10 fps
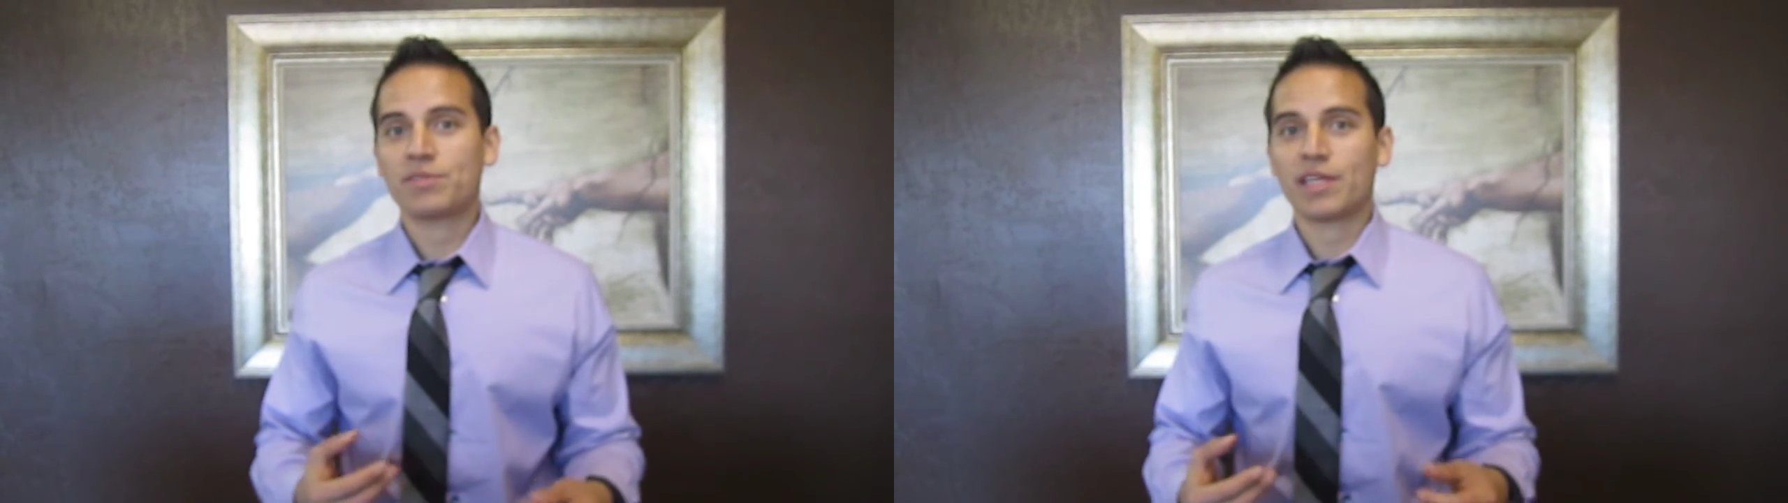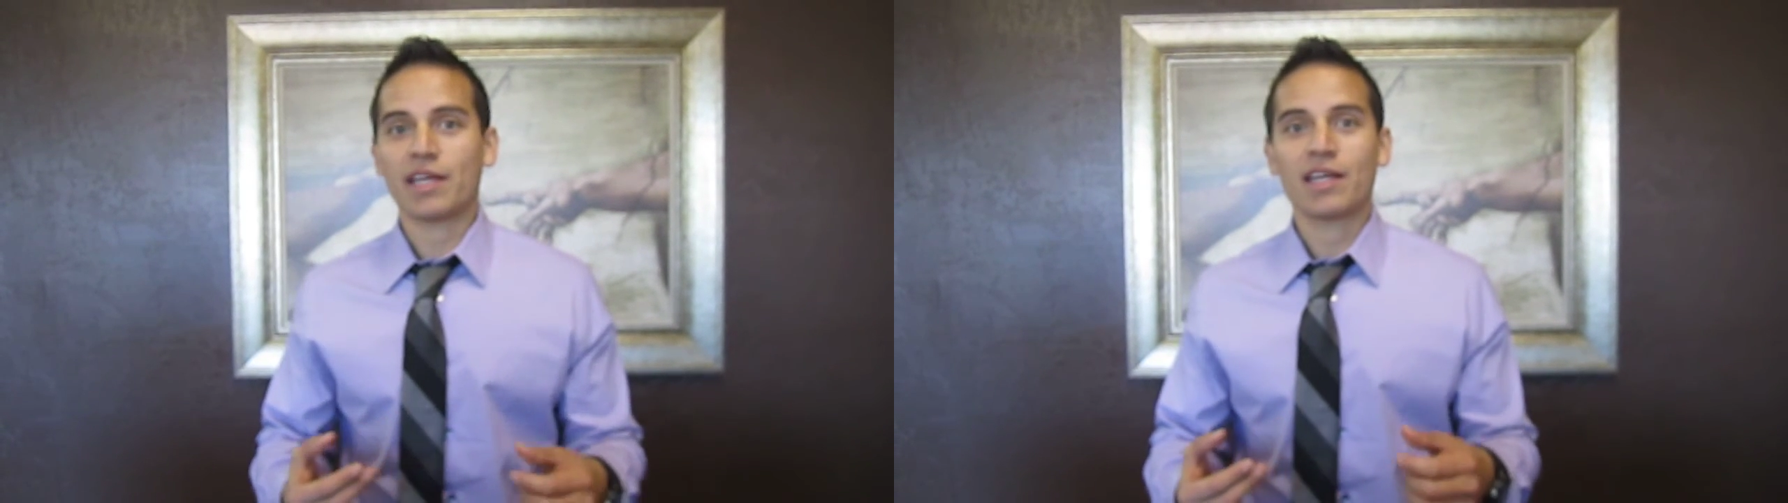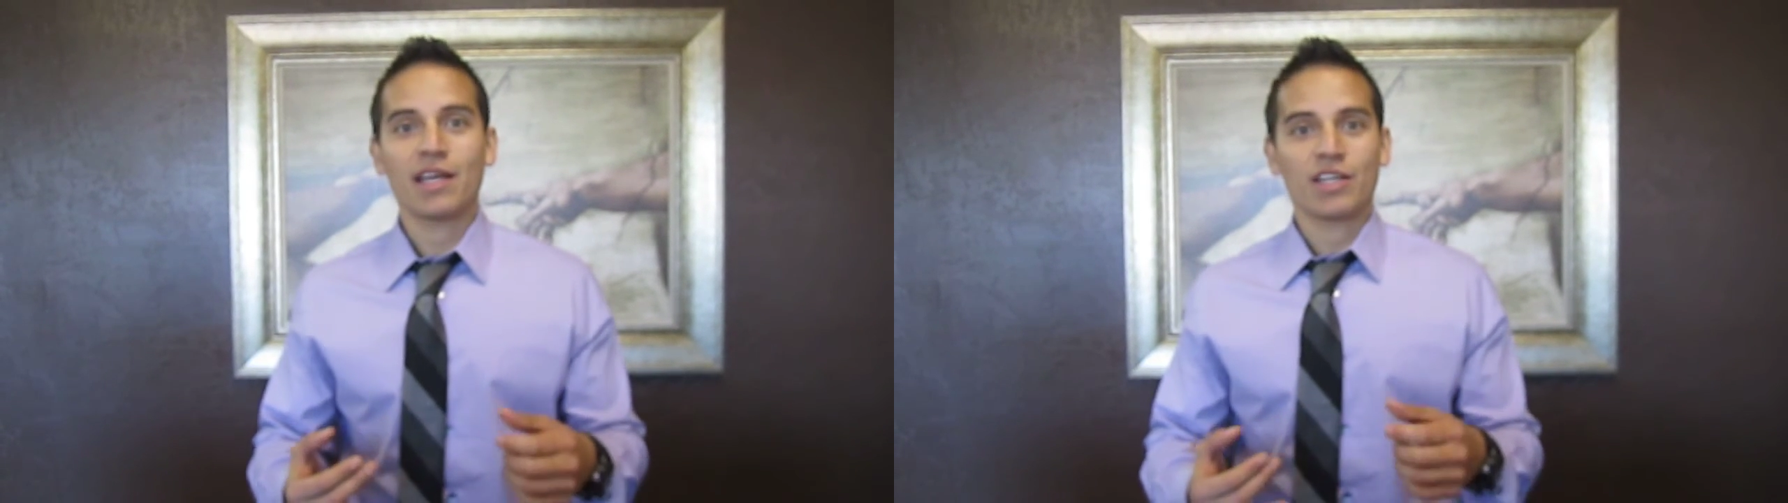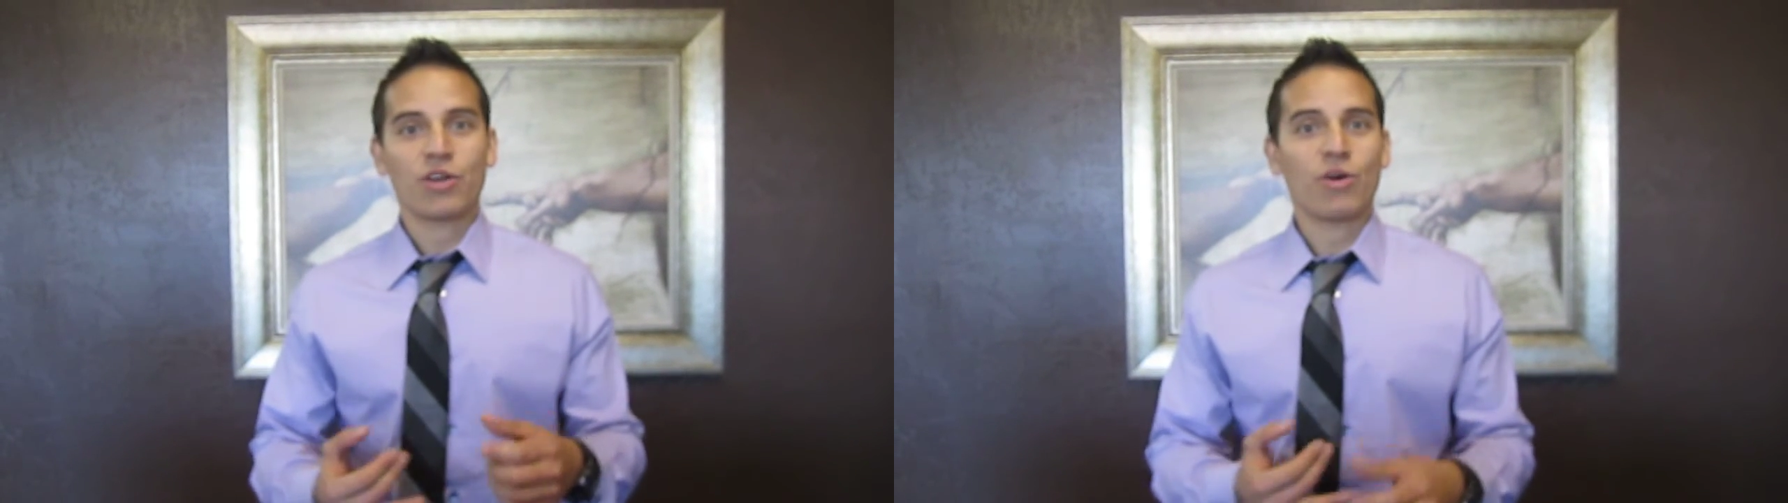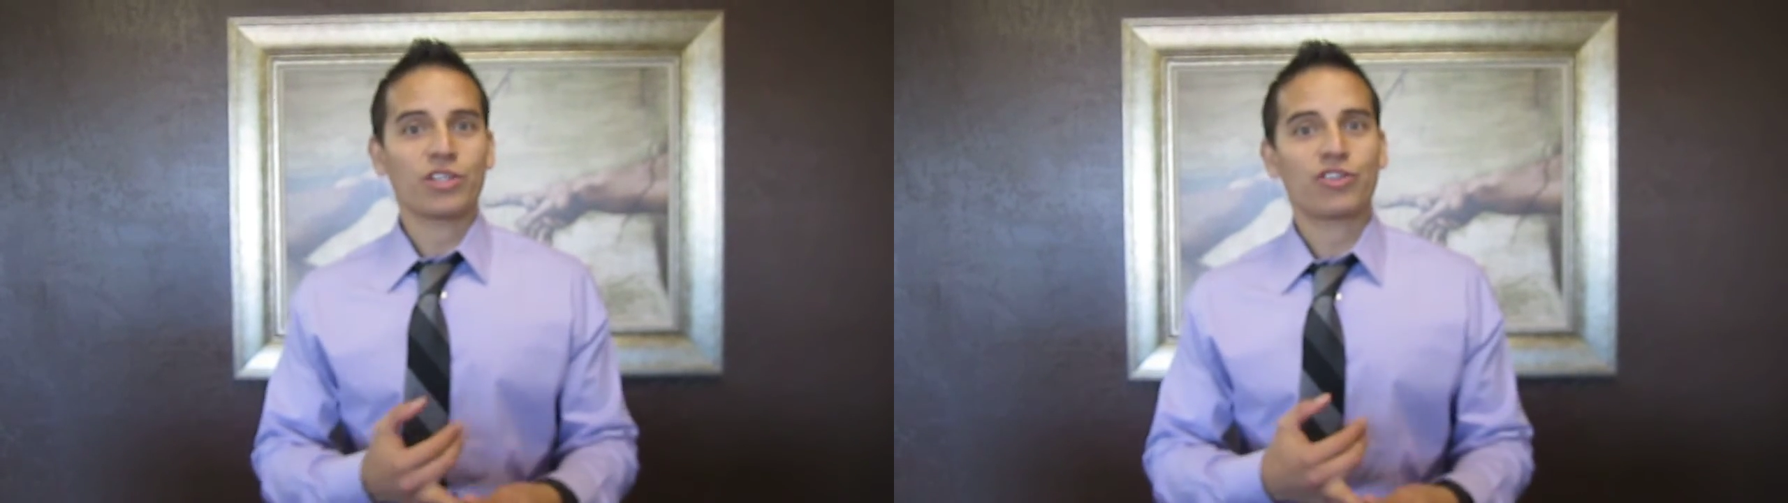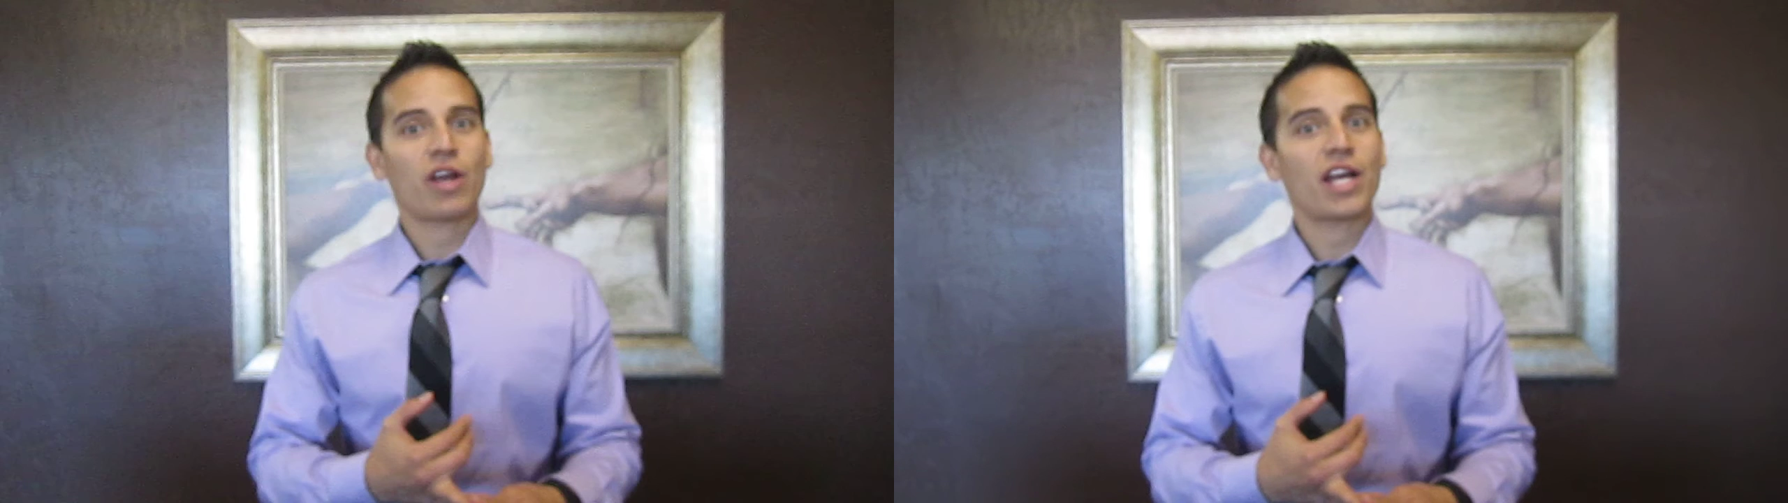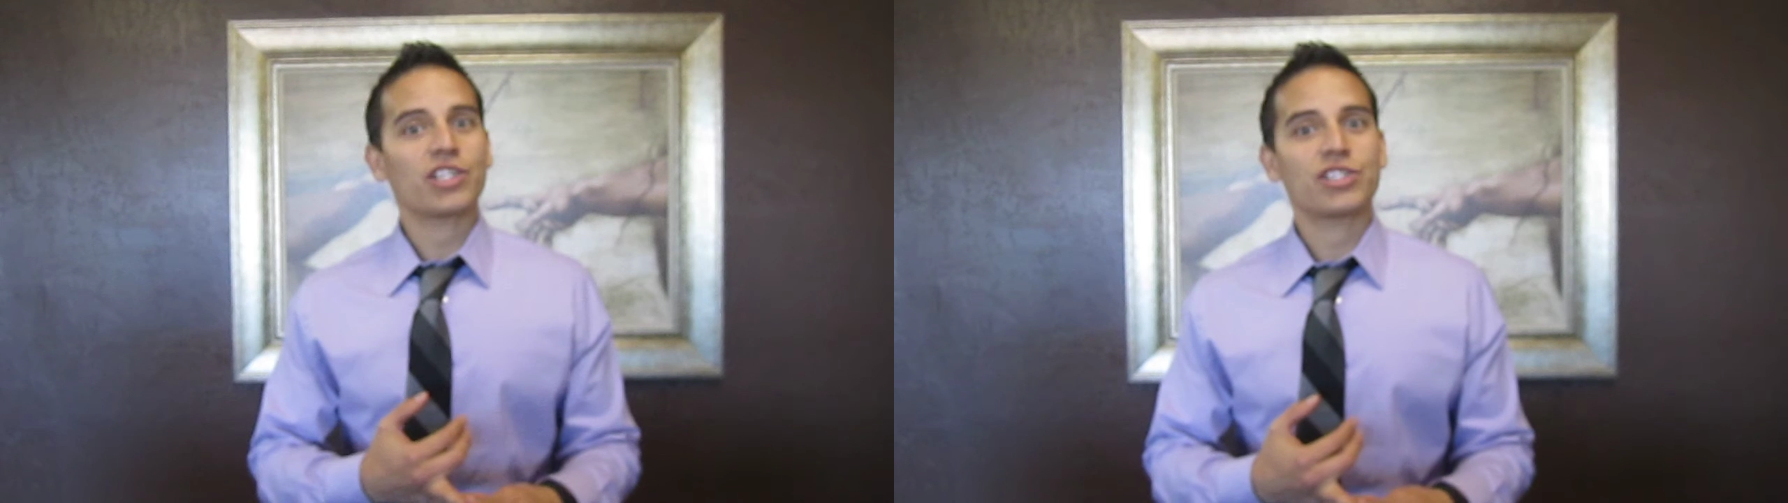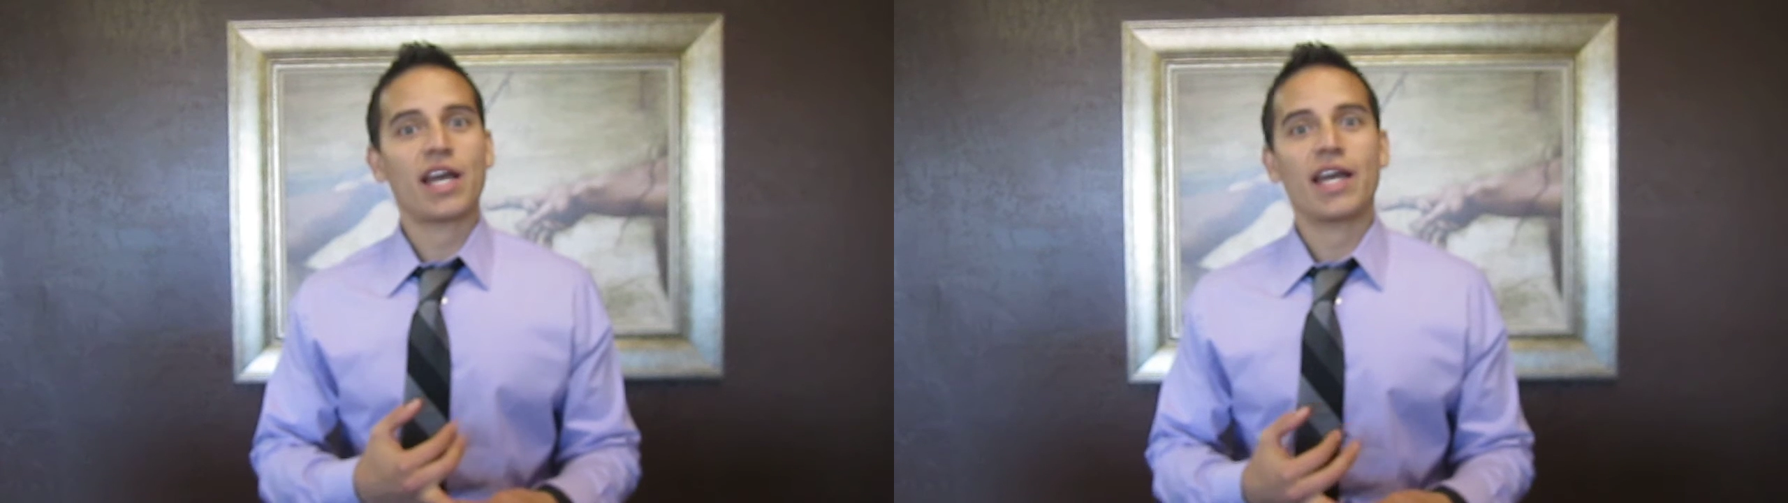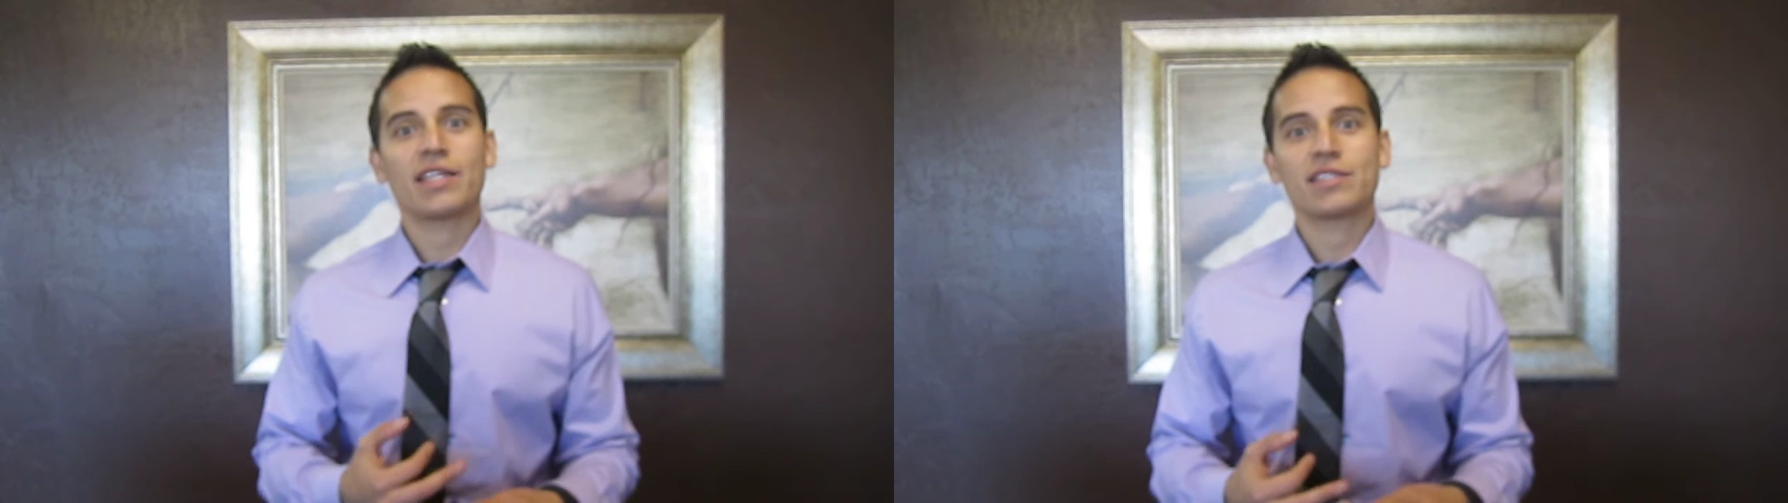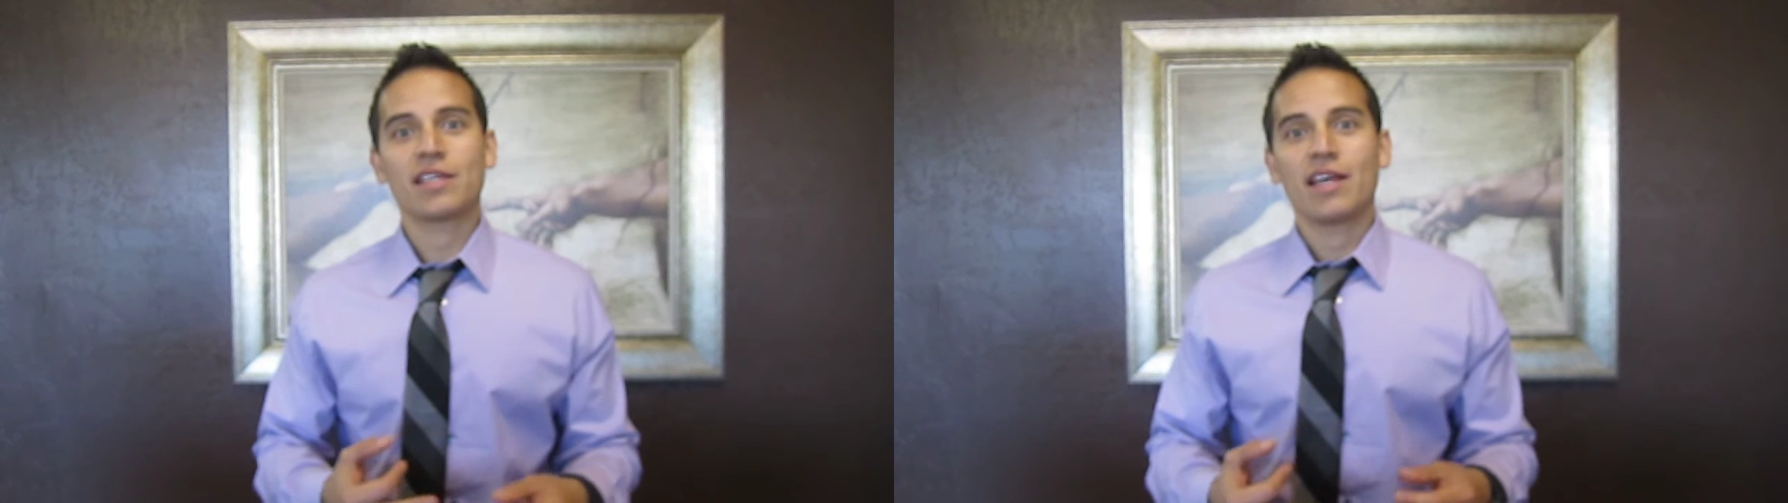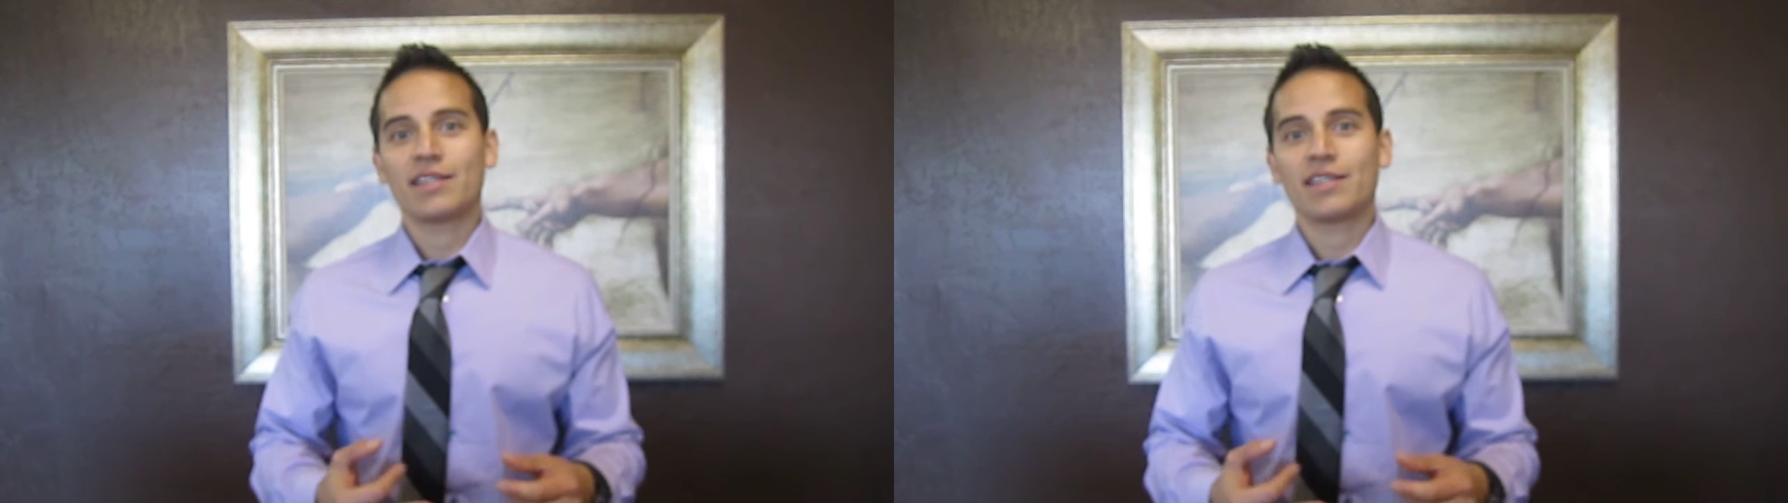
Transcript: they go on crash diets,